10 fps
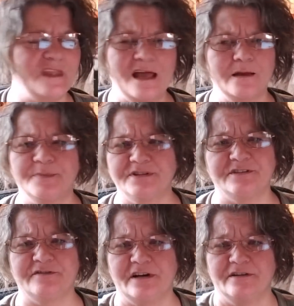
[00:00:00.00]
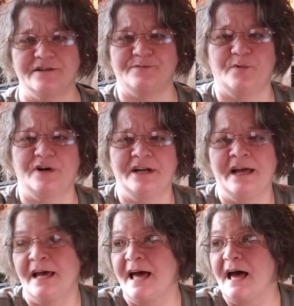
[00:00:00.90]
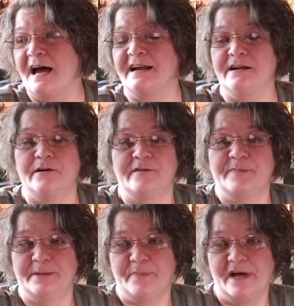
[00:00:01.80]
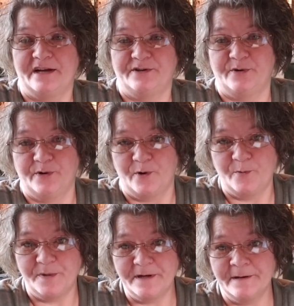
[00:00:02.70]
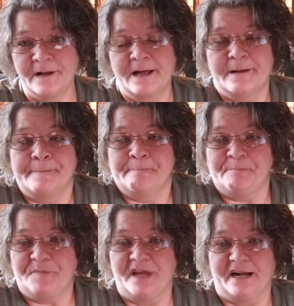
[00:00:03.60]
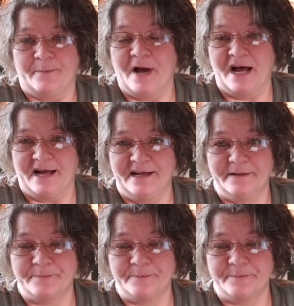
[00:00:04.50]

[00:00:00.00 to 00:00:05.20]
I built a fire this morning. I now have my back door open, and I'm hot.